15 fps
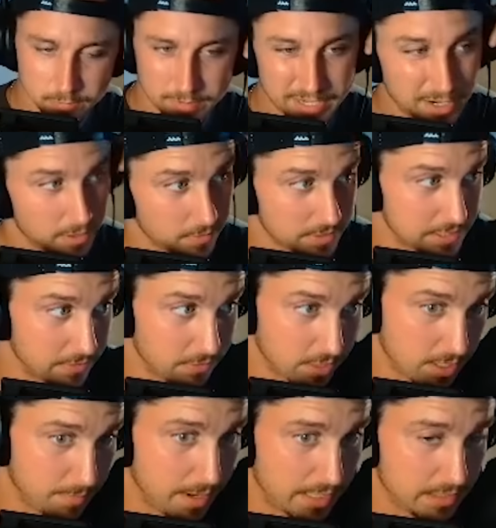We need our receiver to
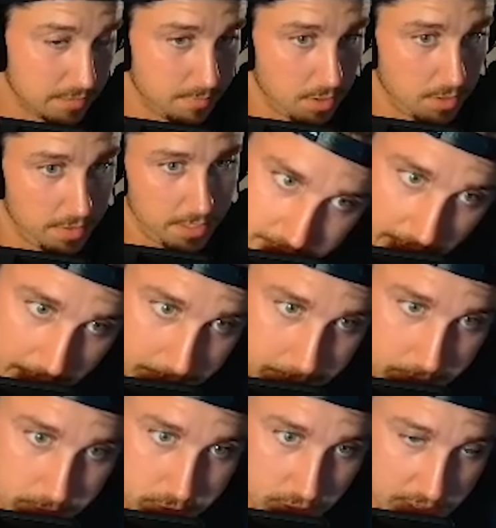come back to the ball there. K B,
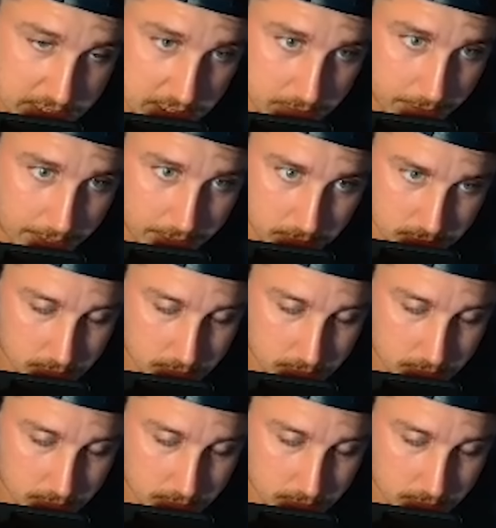you trusted him, man. It was